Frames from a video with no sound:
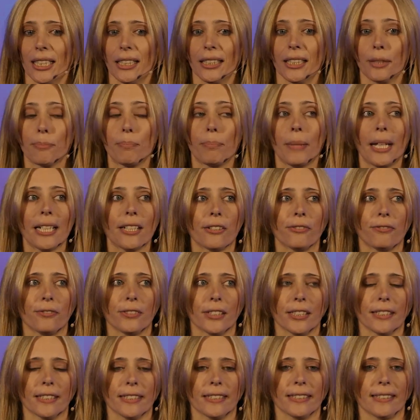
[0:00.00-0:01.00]
are clear
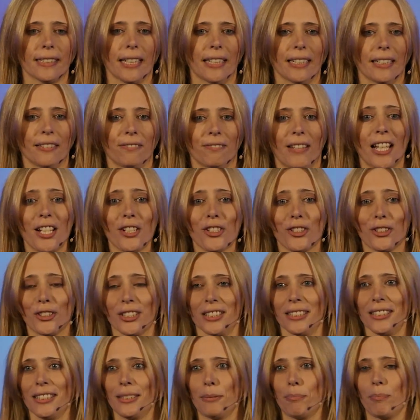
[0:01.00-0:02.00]
benefits and
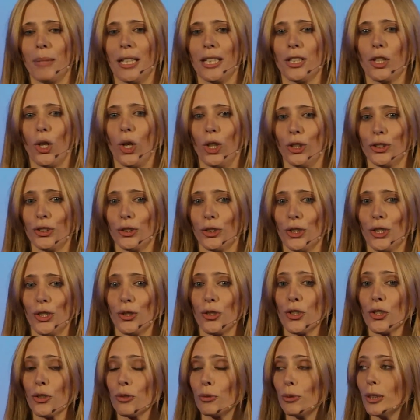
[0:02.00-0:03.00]
advantages, but also
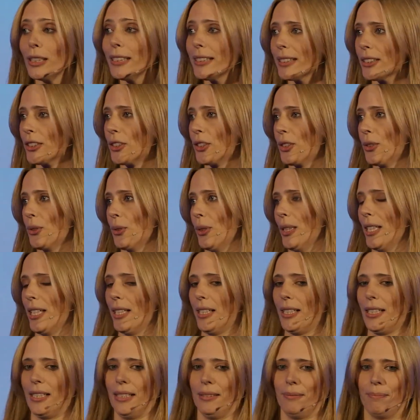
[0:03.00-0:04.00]
huge risks to
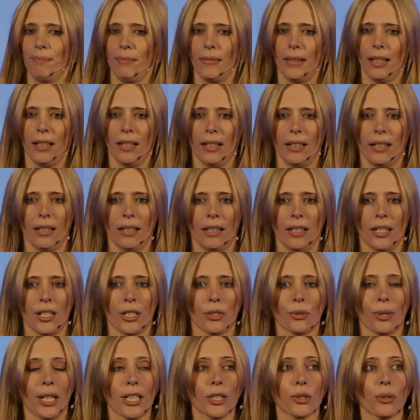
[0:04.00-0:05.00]
AI.
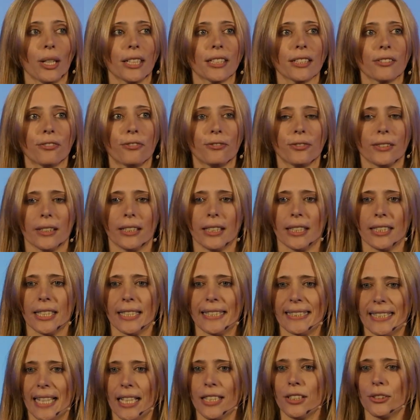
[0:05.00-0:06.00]
Try to
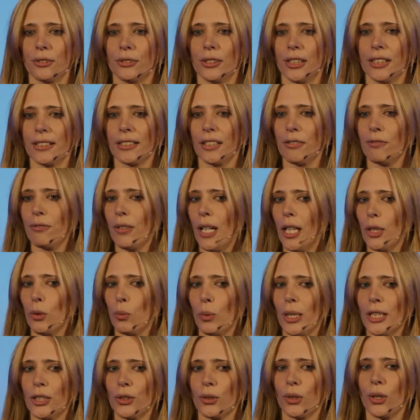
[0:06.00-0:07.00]
understand the risk and find
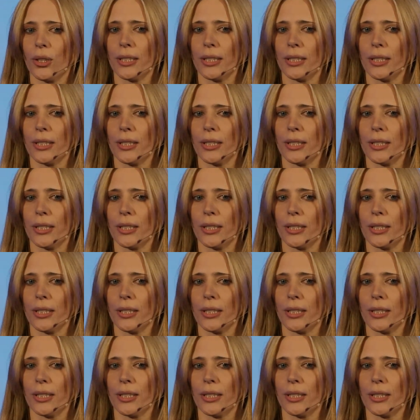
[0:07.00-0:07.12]
ways to